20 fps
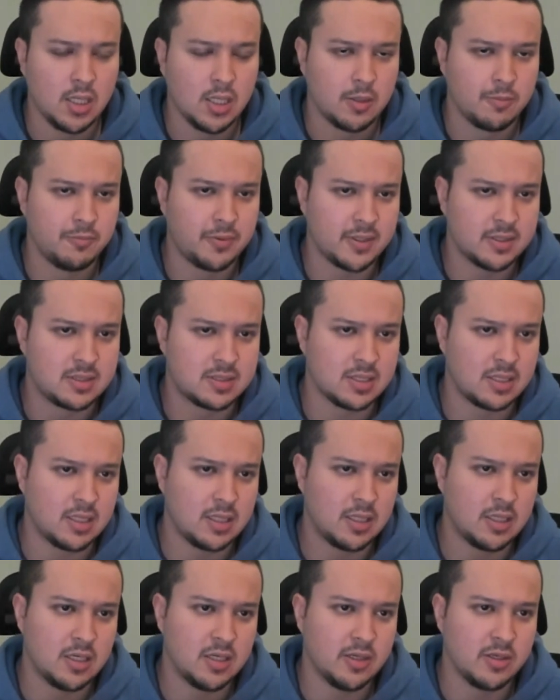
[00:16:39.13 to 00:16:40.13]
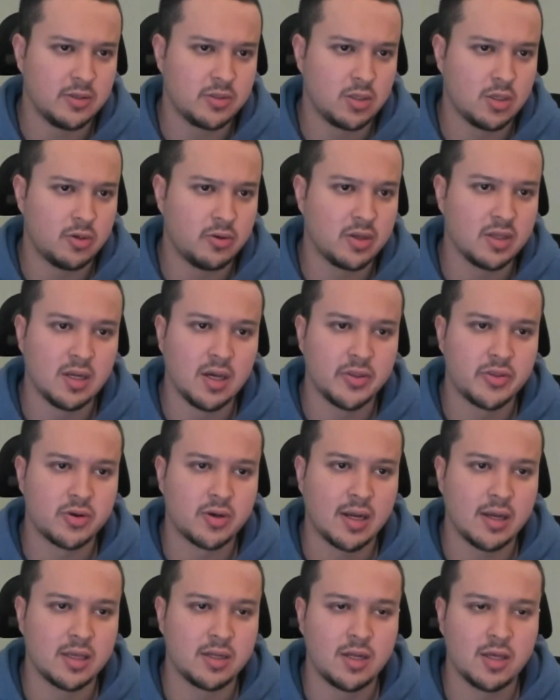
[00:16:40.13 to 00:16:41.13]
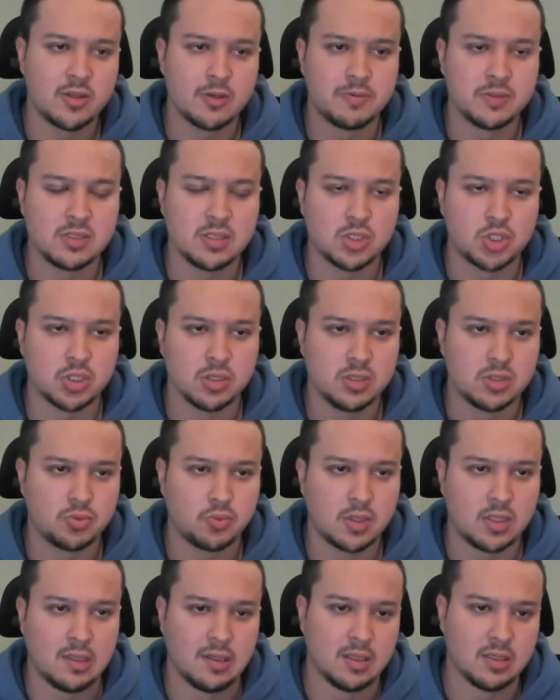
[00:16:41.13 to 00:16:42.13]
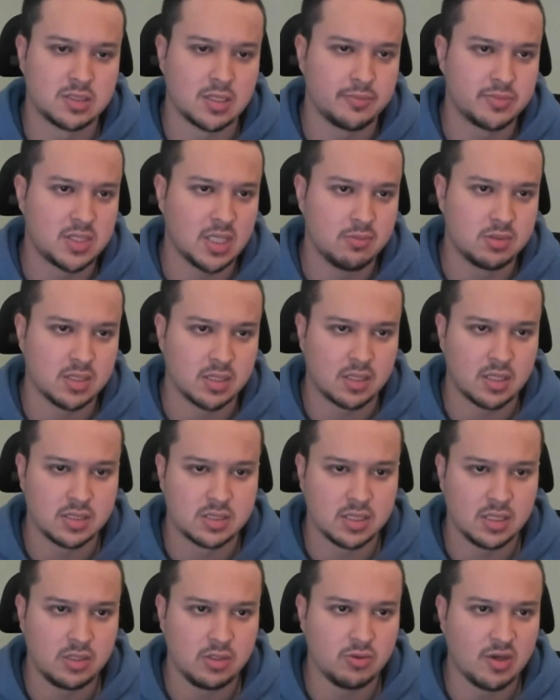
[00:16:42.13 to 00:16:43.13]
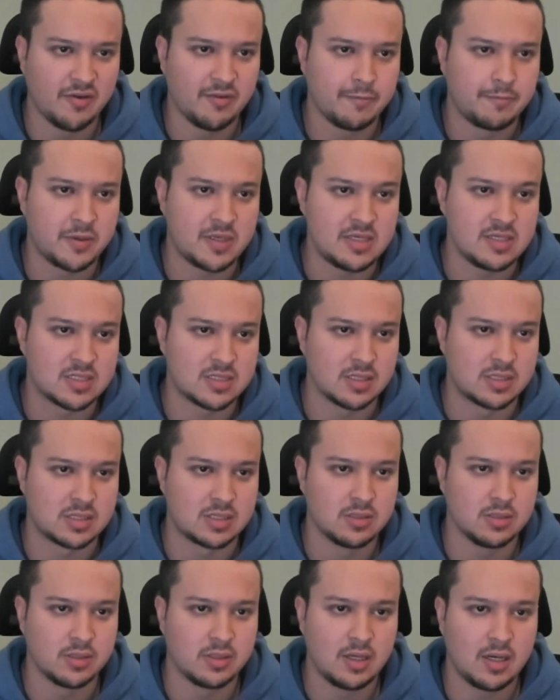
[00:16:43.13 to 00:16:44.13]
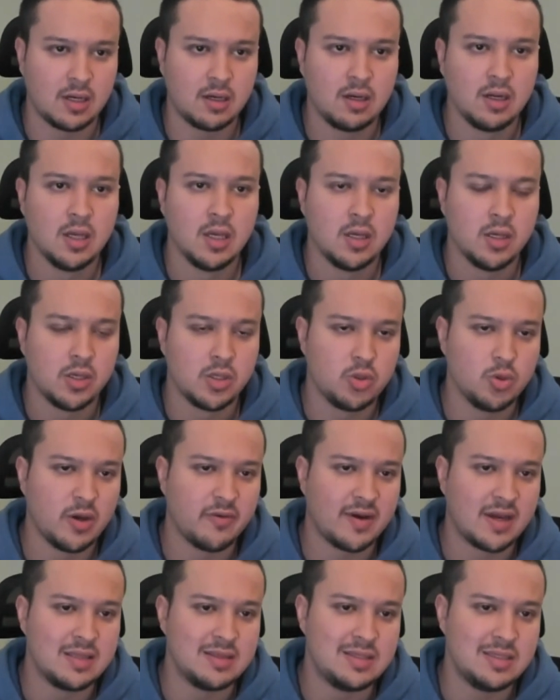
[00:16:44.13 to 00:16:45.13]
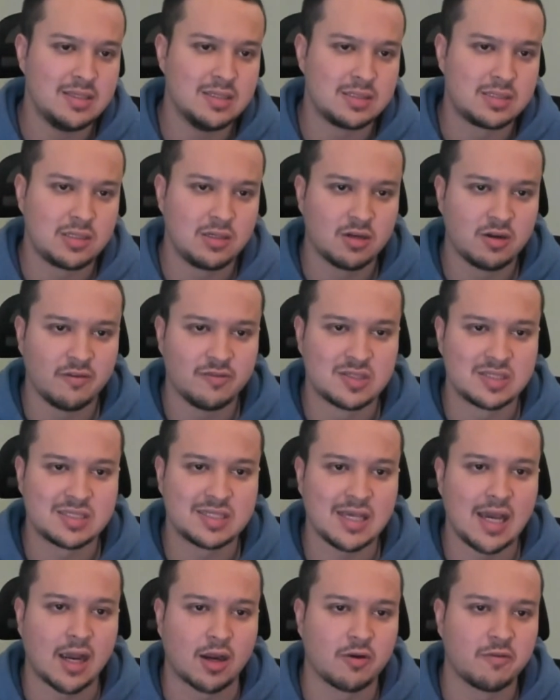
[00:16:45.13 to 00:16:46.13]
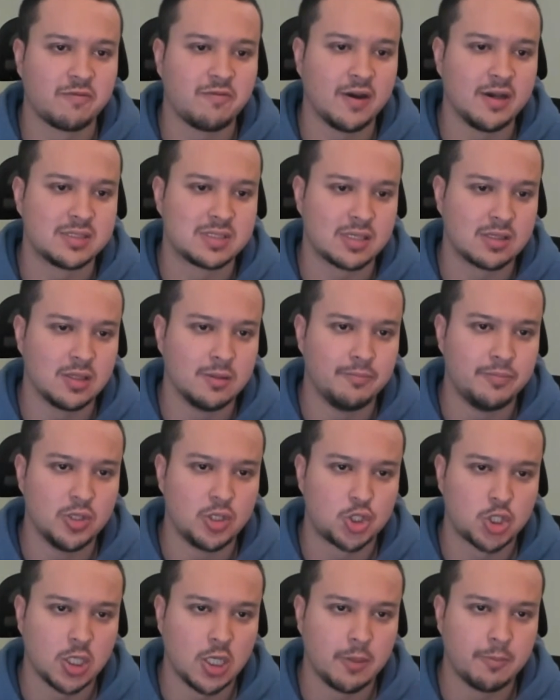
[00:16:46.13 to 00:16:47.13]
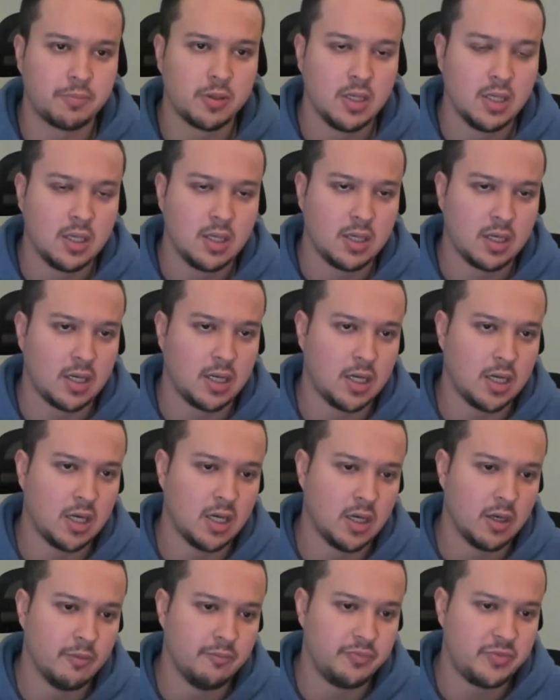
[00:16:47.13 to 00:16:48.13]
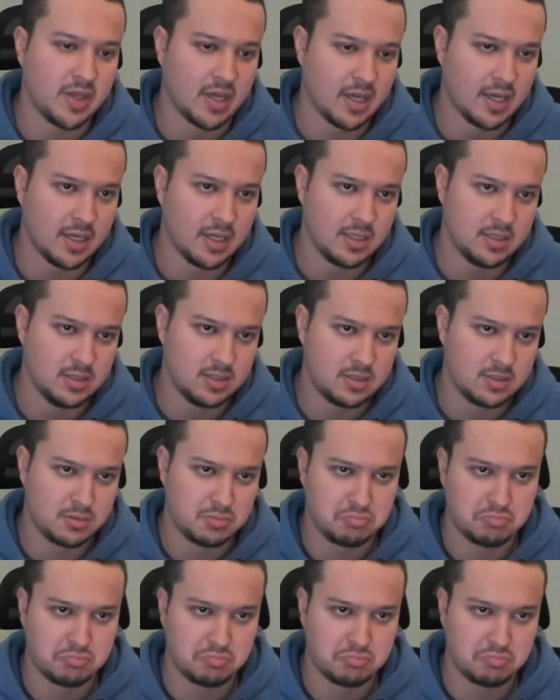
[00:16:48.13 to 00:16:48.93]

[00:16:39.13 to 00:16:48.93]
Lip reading: But you know, in other positions where sometimes, like, let's say you have a piece that's still there, you have ideas here of sacrificing the bishop and